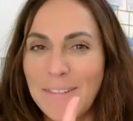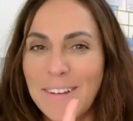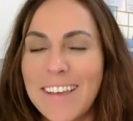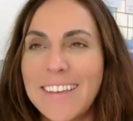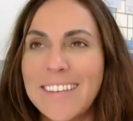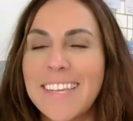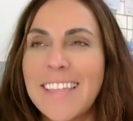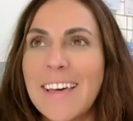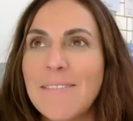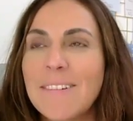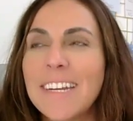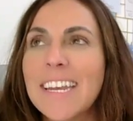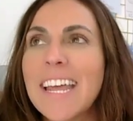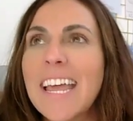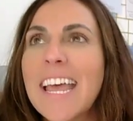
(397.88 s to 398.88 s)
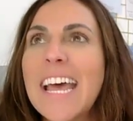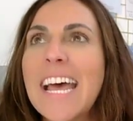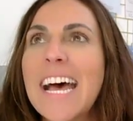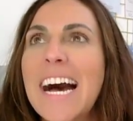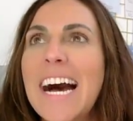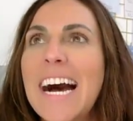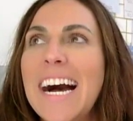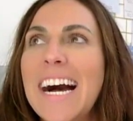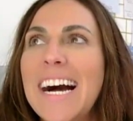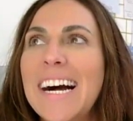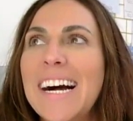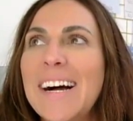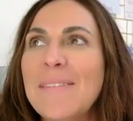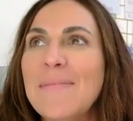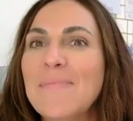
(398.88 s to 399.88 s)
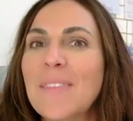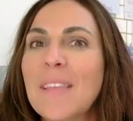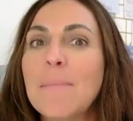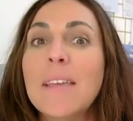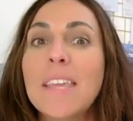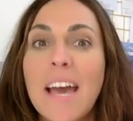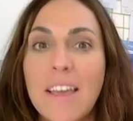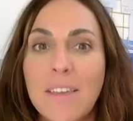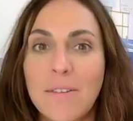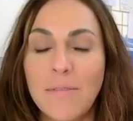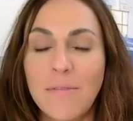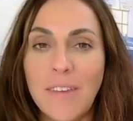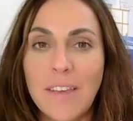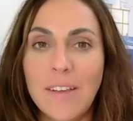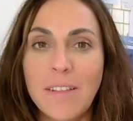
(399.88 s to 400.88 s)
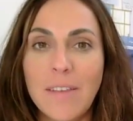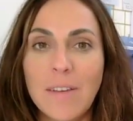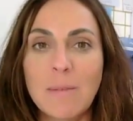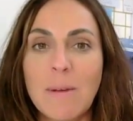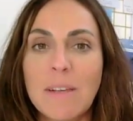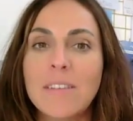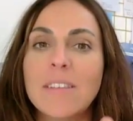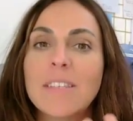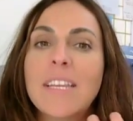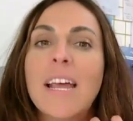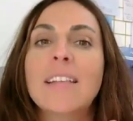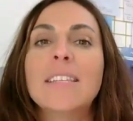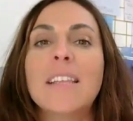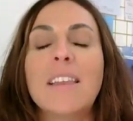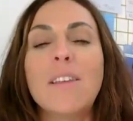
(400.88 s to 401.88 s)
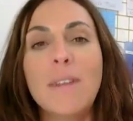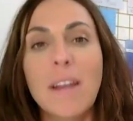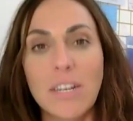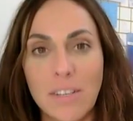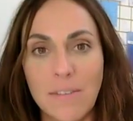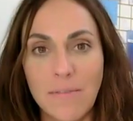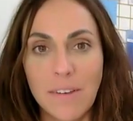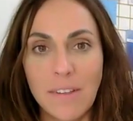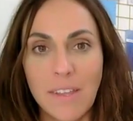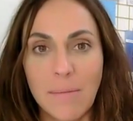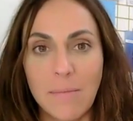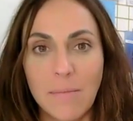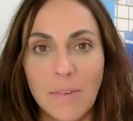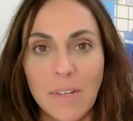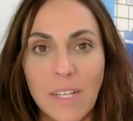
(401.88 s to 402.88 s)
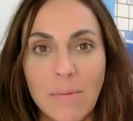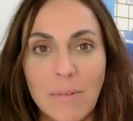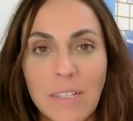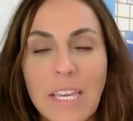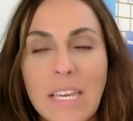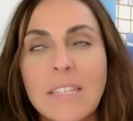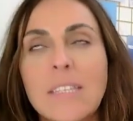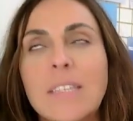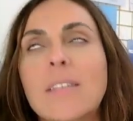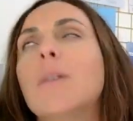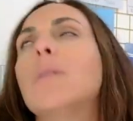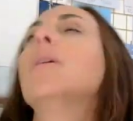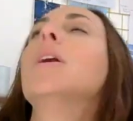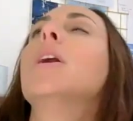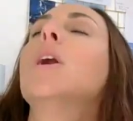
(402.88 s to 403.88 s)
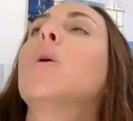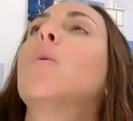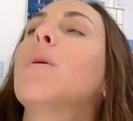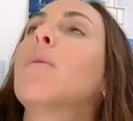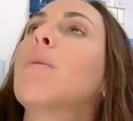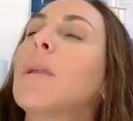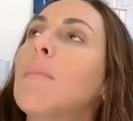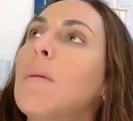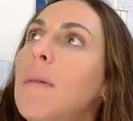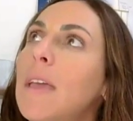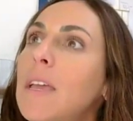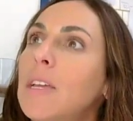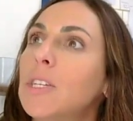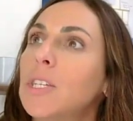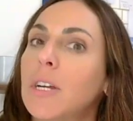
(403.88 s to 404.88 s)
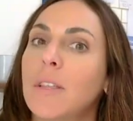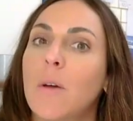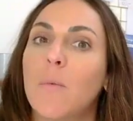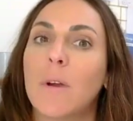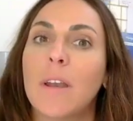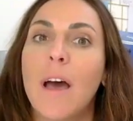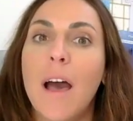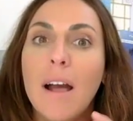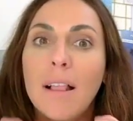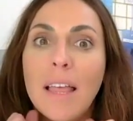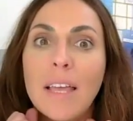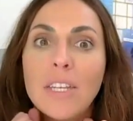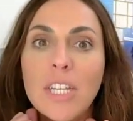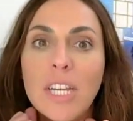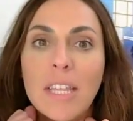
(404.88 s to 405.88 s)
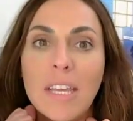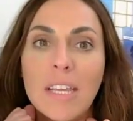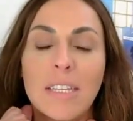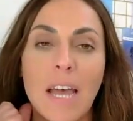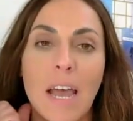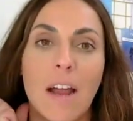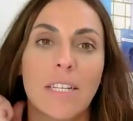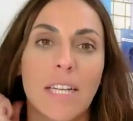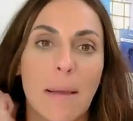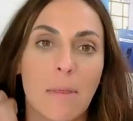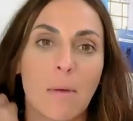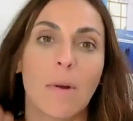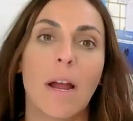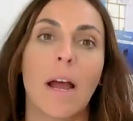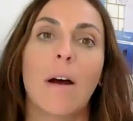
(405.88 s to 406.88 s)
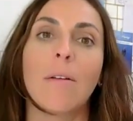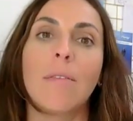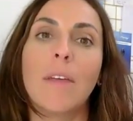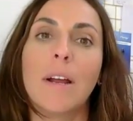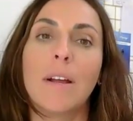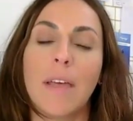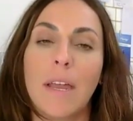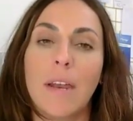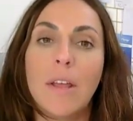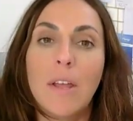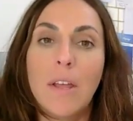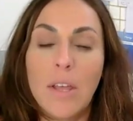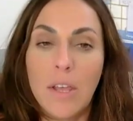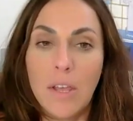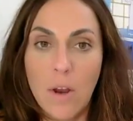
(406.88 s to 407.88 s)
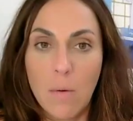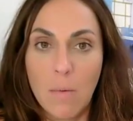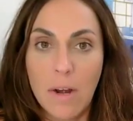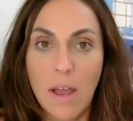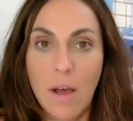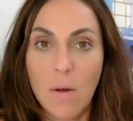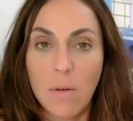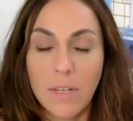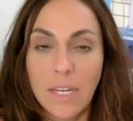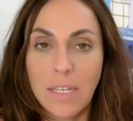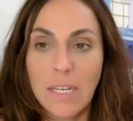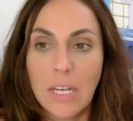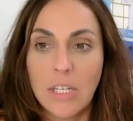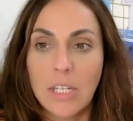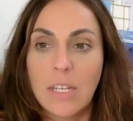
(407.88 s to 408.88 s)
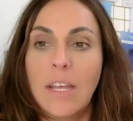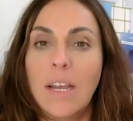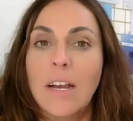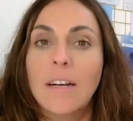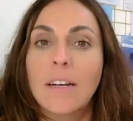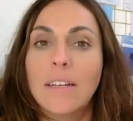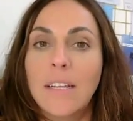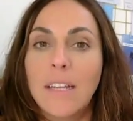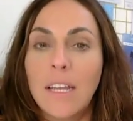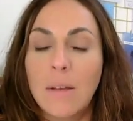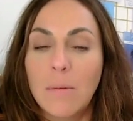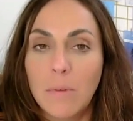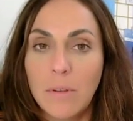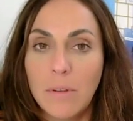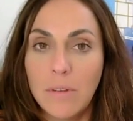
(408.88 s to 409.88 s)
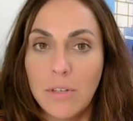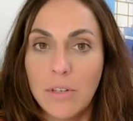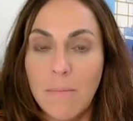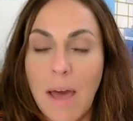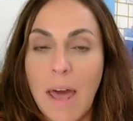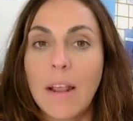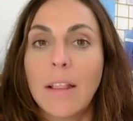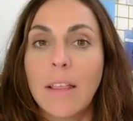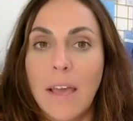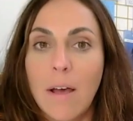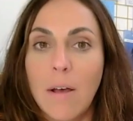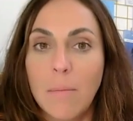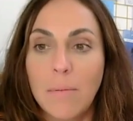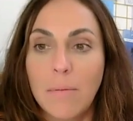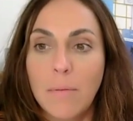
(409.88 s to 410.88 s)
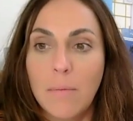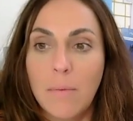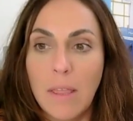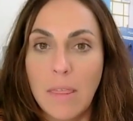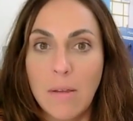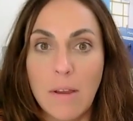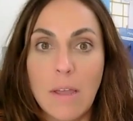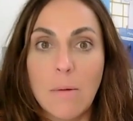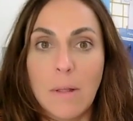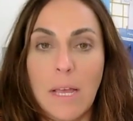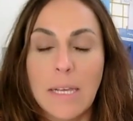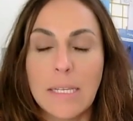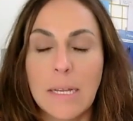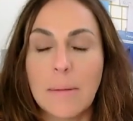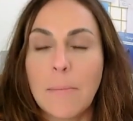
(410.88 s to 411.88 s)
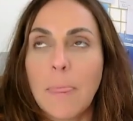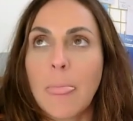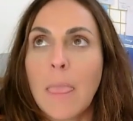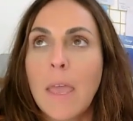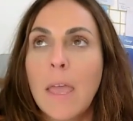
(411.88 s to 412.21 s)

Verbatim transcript: careful how you say that one um but yeah you'll feel those muscles tense and then you can actually feel them really release so we want to be making sure that we're not clenching the entire time that we're out there that you know we're not holding tension there it will dramatically help with your equalizing